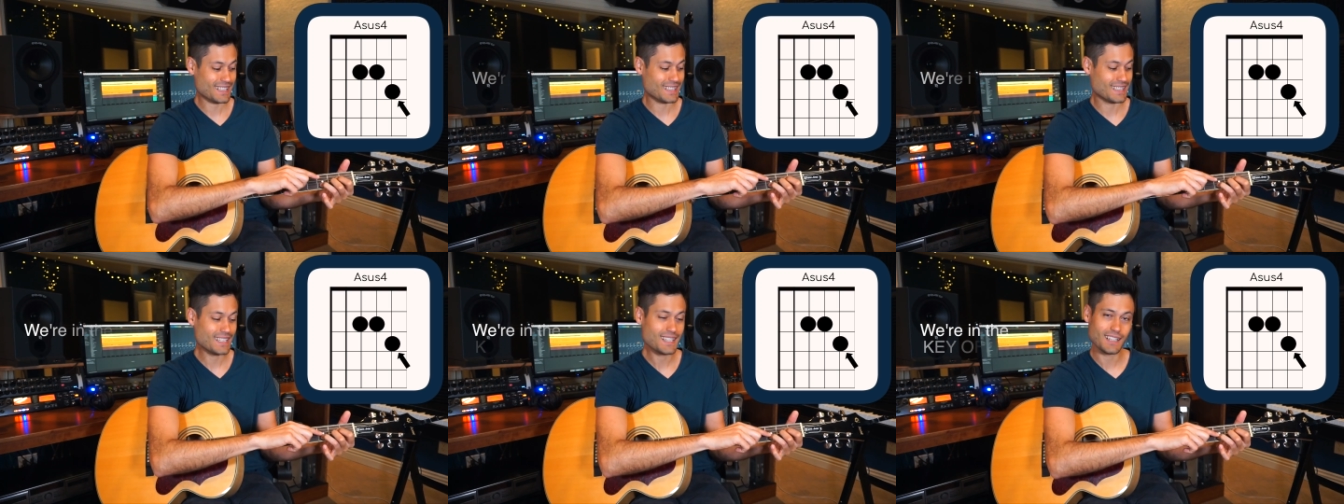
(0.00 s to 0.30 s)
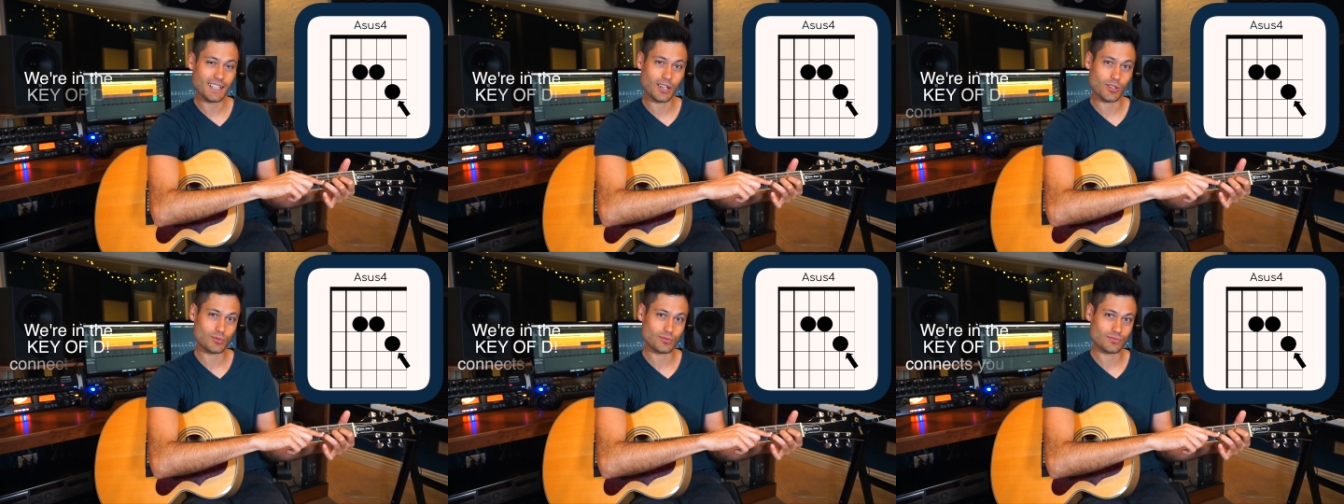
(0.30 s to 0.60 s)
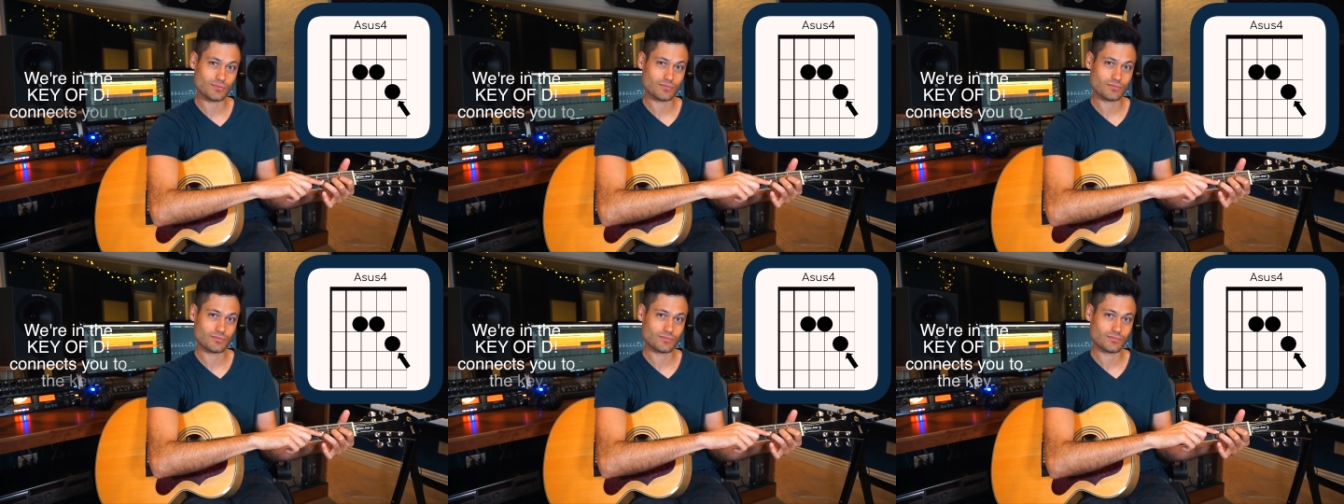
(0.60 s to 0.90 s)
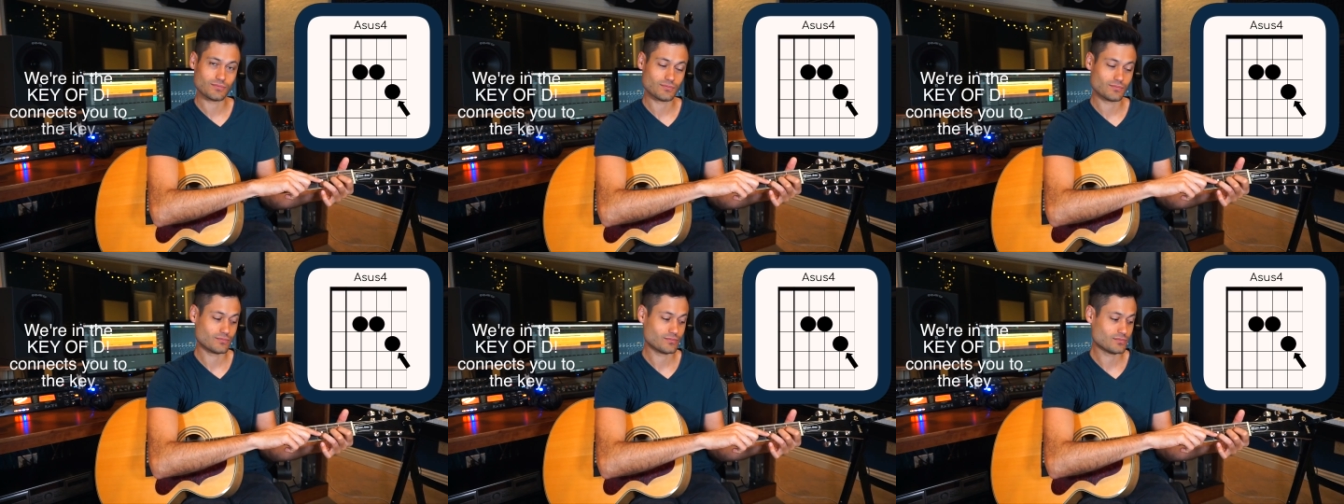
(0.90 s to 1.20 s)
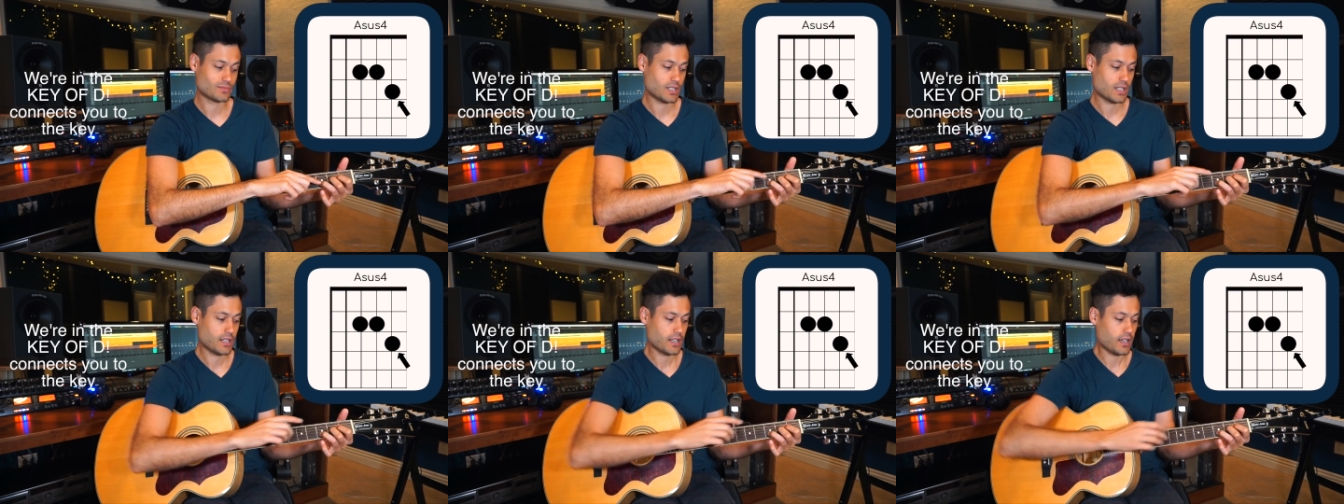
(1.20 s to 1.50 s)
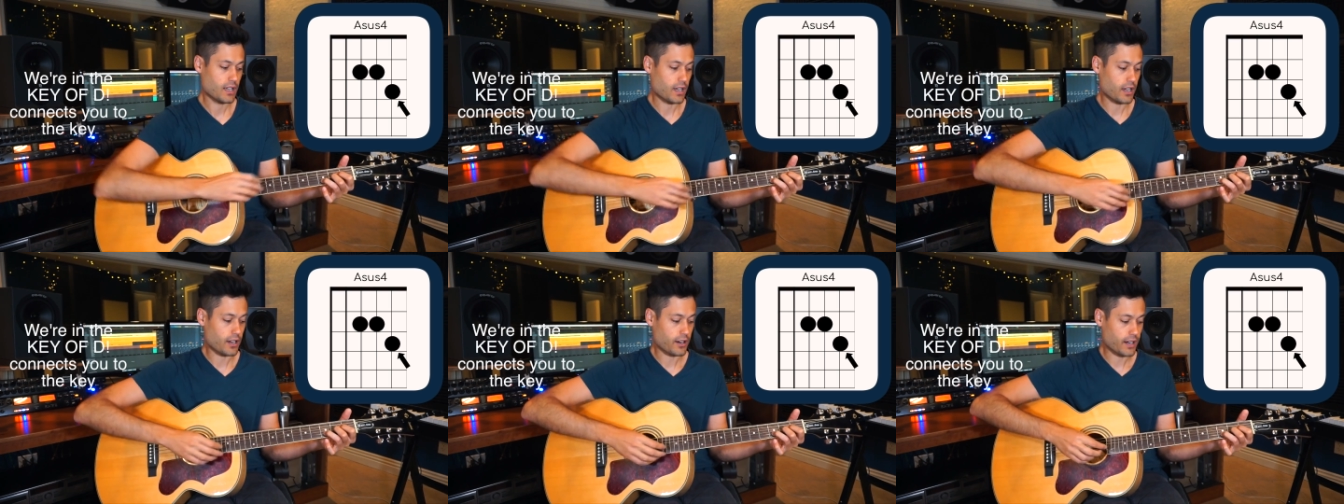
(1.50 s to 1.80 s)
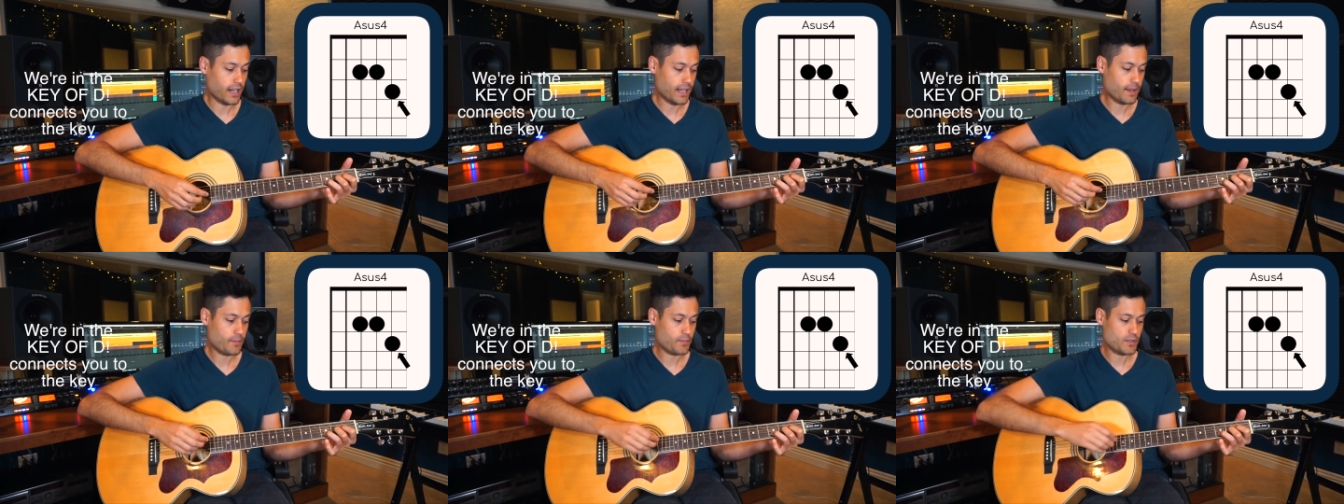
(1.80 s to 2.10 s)
D note. All
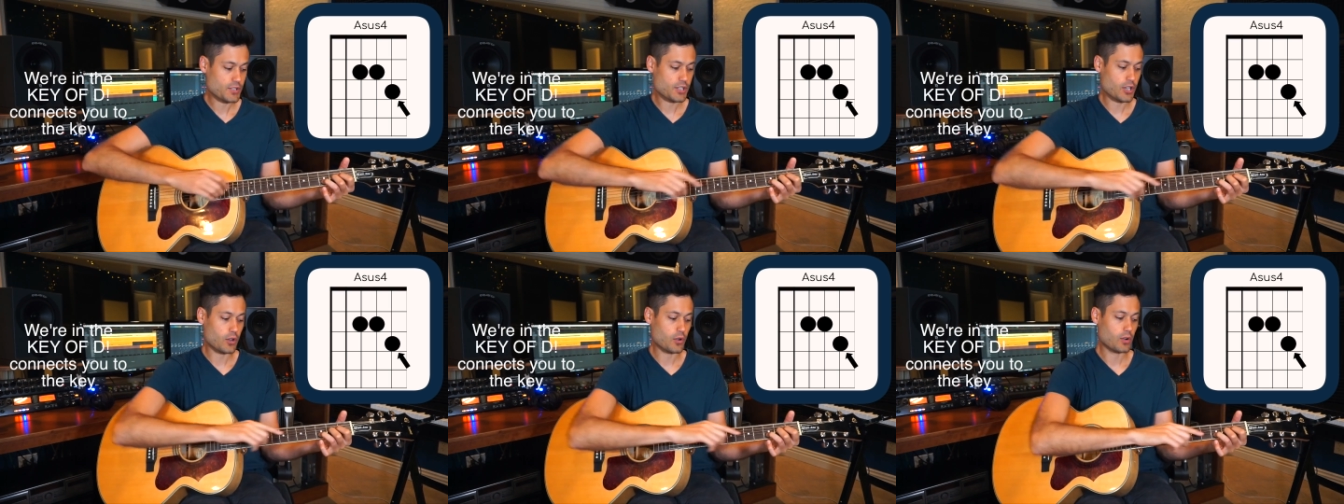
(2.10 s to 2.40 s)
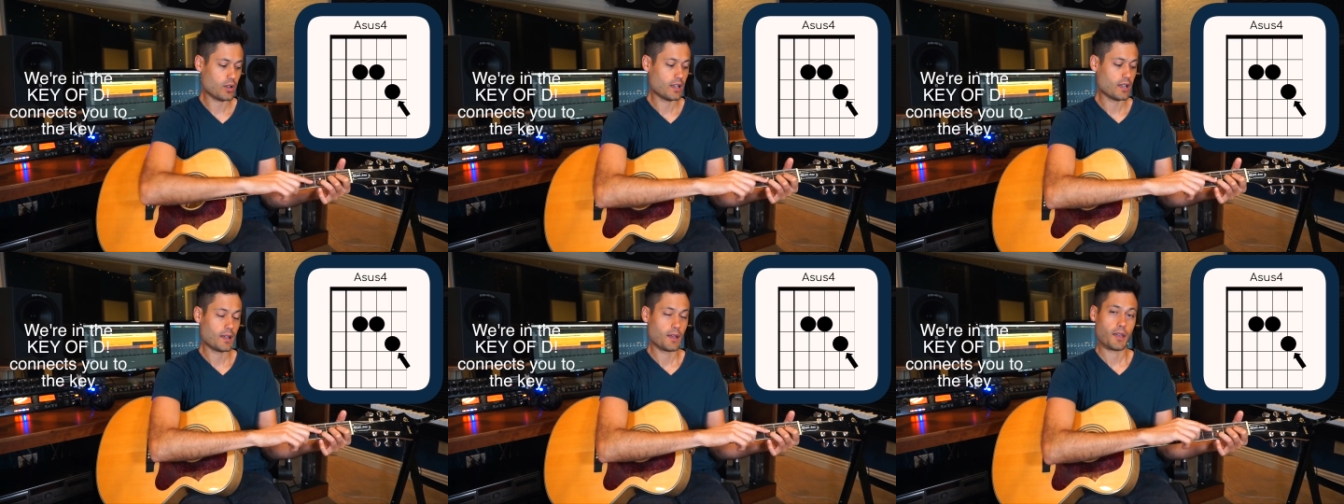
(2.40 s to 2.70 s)
right, so